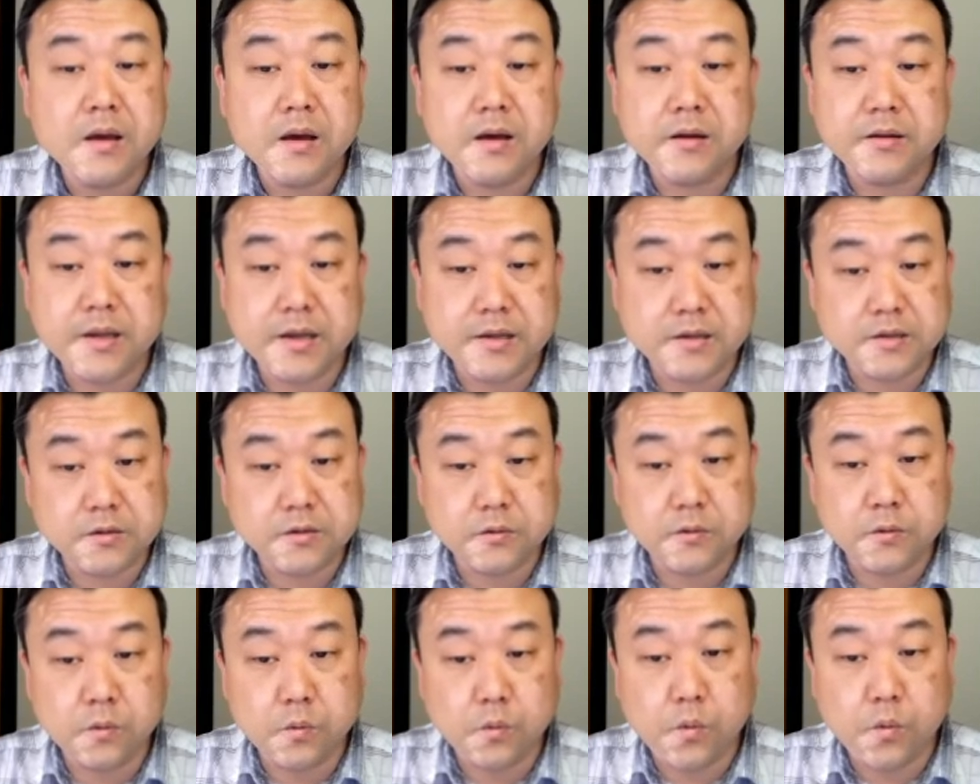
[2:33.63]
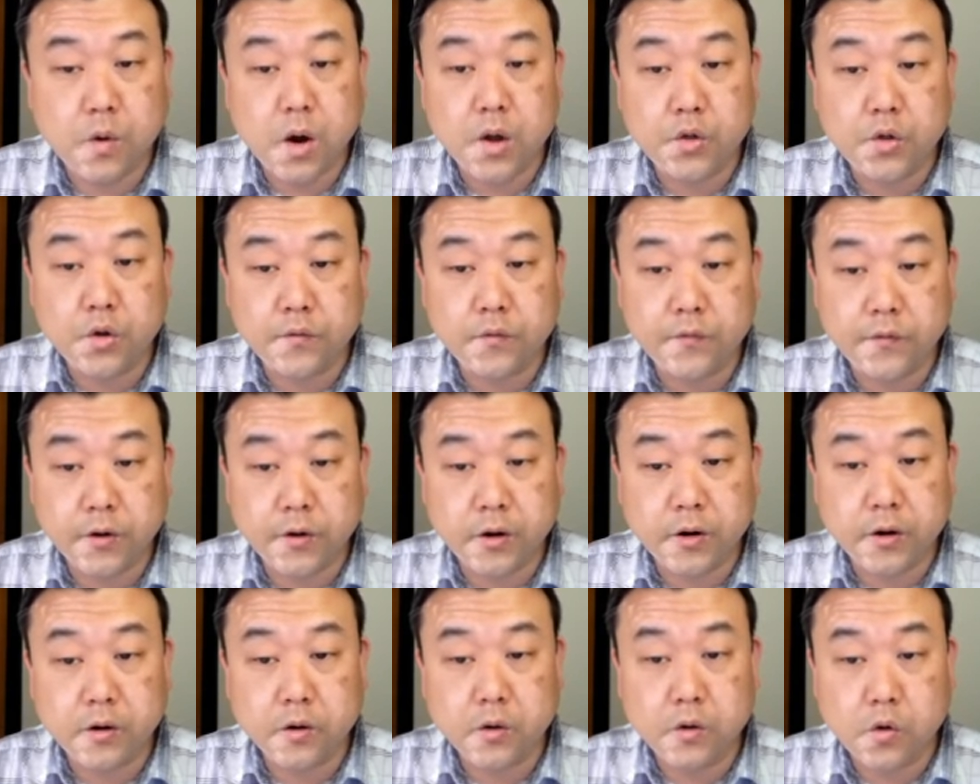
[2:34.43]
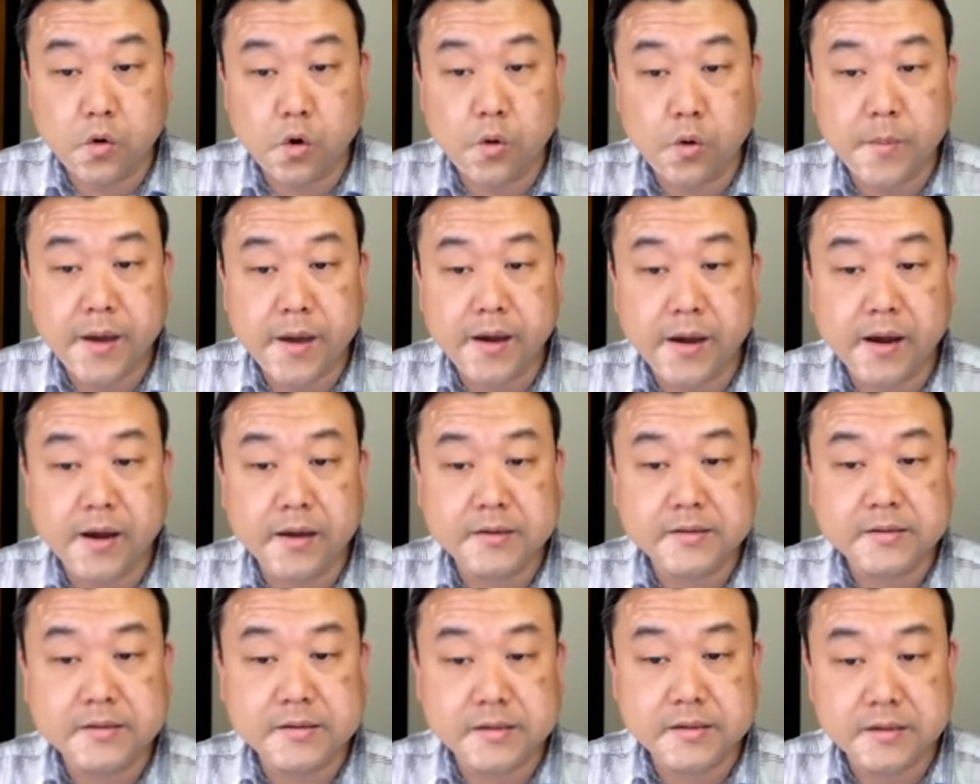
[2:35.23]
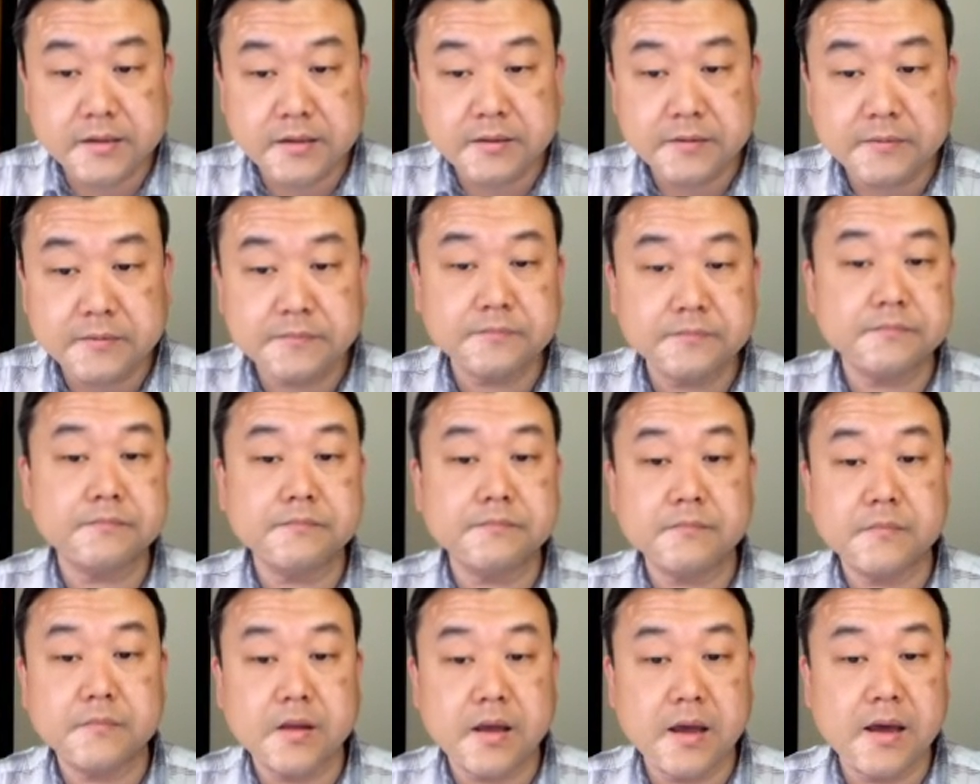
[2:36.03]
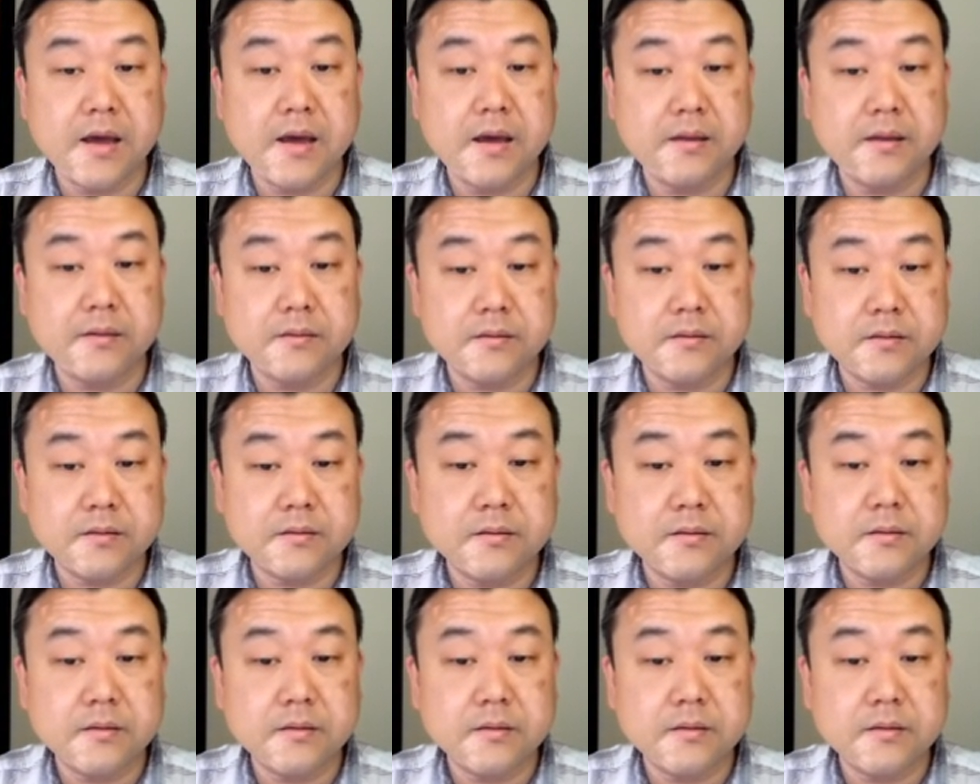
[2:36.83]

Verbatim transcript: uh, that's 1 over omega C. And